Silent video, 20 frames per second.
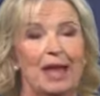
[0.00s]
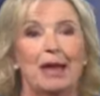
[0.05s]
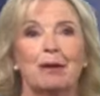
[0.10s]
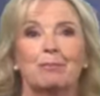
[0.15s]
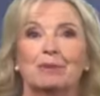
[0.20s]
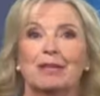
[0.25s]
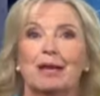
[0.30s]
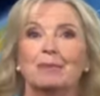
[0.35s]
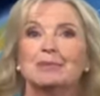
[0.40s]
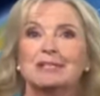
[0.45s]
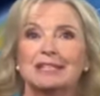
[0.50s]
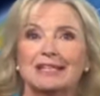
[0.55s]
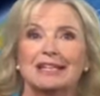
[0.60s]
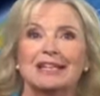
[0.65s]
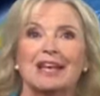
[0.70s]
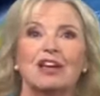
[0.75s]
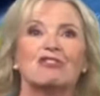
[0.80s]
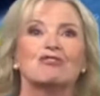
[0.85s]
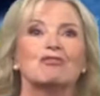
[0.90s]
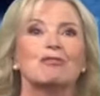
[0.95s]
But then we
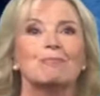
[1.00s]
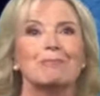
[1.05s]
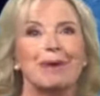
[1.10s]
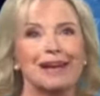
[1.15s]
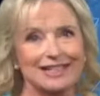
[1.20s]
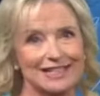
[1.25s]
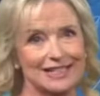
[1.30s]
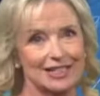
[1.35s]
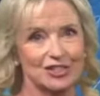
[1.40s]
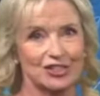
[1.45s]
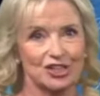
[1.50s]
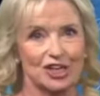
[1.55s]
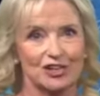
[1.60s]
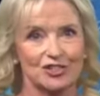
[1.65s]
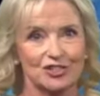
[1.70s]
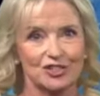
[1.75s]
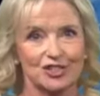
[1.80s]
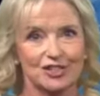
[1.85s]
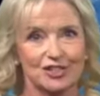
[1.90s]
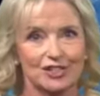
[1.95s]
see dramatic
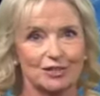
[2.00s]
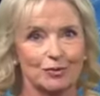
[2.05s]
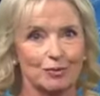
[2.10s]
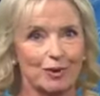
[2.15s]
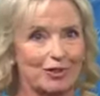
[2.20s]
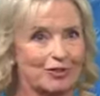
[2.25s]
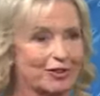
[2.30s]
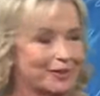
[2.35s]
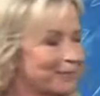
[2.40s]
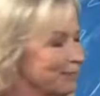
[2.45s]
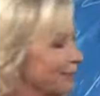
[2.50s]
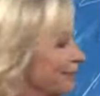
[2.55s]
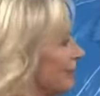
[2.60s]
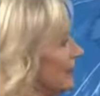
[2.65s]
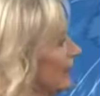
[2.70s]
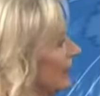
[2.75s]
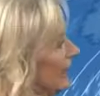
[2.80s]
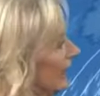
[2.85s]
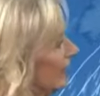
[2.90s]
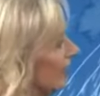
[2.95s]
changes in the weather.
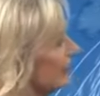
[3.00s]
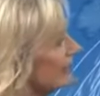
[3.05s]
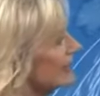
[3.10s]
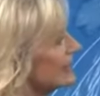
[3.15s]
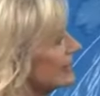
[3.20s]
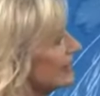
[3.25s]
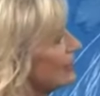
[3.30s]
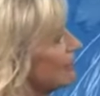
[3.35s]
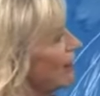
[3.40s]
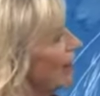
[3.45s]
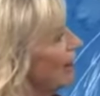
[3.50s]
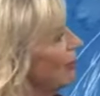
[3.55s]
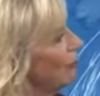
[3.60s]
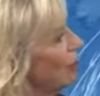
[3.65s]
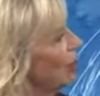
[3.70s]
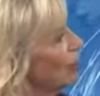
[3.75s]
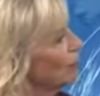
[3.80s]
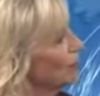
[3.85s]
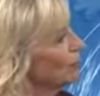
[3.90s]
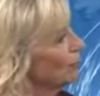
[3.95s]
This deep
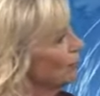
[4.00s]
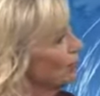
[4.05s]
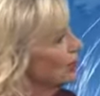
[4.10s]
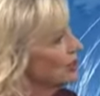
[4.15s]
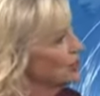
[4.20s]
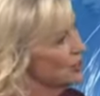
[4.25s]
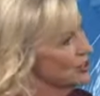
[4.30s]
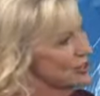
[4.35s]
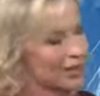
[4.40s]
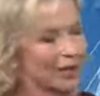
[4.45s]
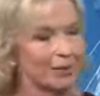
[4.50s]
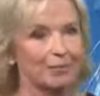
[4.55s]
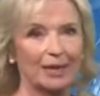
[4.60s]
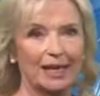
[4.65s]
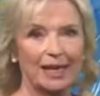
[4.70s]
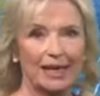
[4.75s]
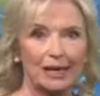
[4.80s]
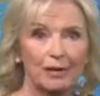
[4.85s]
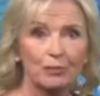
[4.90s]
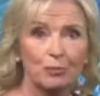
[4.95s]
area of low pressure is coming
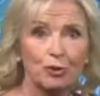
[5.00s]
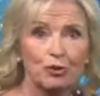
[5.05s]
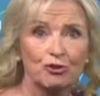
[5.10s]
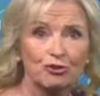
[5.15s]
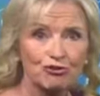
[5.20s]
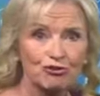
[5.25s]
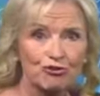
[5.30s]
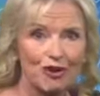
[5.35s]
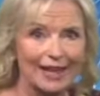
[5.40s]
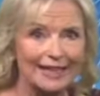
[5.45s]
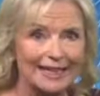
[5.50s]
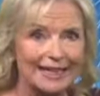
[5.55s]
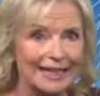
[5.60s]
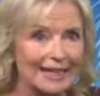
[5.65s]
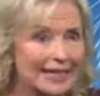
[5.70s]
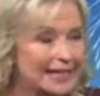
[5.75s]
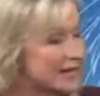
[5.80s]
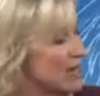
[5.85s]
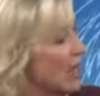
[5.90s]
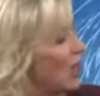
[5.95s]
in. We're dragging
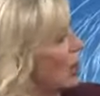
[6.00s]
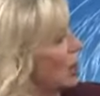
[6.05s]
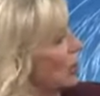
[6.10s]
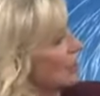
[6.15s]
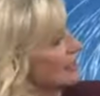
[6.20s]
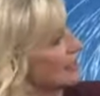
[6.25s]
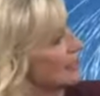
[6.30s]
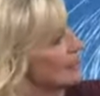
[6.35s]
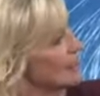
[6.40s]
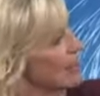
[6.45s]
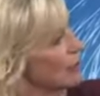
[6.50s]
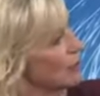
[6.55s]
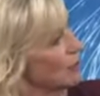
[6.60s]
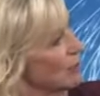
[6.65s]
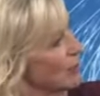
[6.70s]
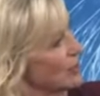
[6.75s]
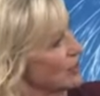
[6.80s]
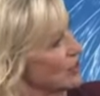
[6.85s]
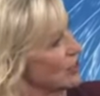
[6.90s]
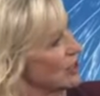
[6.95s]
in this
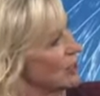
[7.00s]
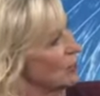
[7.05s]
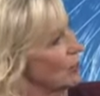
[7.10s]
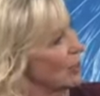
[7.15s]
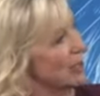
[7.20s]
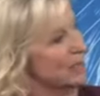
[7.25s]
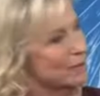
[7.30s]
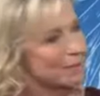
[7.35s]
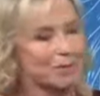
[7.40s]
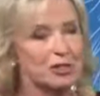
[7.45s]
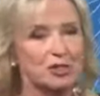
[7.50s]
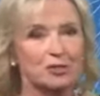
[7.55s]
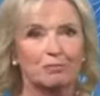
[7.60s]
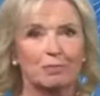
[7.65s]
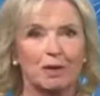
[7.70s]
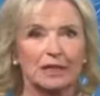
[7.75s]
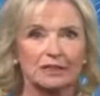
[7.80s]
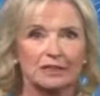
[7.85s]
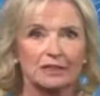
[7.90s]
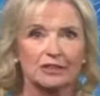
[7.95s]
southwesterly wind, much
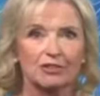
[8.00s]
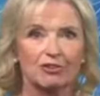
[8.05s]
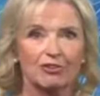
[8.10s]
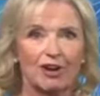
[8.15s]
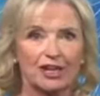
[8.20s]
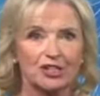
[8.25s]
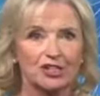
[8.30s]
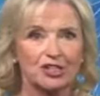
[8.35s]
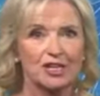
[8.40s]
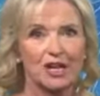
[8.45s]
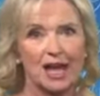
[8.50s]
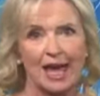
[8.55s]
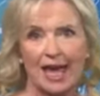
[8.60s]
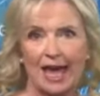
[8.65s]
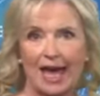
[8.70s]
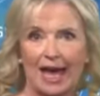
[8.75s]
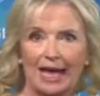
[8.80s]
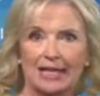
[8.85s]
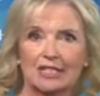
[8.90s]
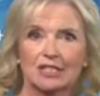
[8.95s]
milder direction,
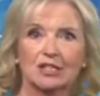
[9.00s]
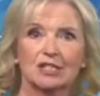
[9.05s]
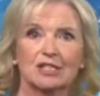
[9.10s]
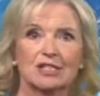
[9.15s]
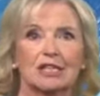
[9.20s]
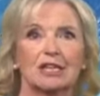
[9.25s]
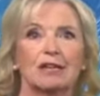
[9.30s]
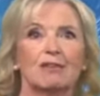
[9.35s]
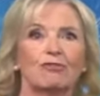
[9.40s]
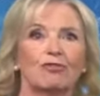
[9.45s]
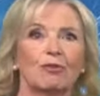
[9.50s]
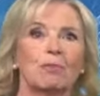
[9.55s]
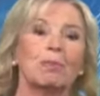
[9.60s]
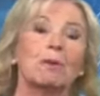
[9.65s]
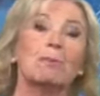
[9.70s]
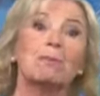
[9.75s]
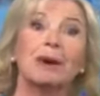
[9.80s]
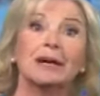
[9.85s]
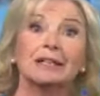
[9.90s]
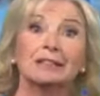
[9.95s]
as you can see from the
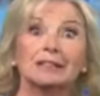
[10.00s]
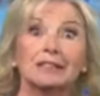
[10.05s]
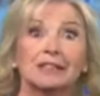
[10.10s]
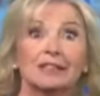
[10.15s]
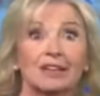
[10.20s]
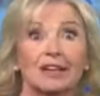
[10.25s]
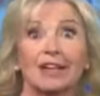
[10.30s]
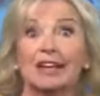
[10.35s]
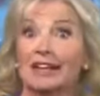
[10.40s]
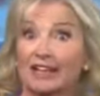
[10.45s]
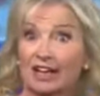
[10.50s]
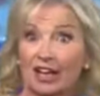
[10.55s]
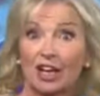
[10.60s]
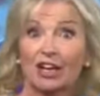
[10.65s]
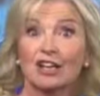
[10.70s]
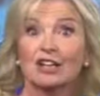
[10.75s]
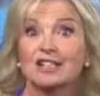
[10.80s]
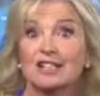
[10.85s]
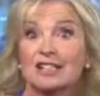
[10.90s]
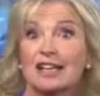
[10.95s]
milder
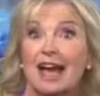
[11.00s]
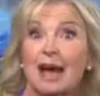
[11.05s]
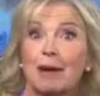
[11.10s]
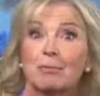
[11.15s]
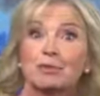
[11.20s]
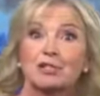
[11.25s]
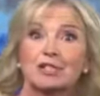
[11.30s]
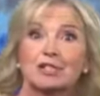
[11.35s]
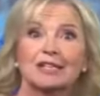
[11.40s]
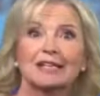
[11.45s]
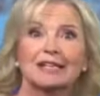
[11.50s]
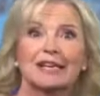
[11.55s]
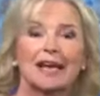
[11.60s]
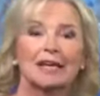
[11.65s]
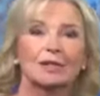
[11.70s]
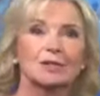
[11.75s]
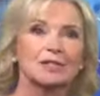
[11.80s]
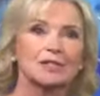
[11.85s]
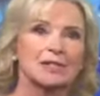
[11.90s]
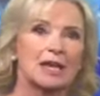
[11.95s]
colours, the ambers and the
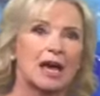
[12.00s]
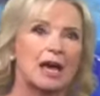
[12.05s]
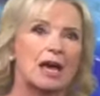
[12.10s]
yellows.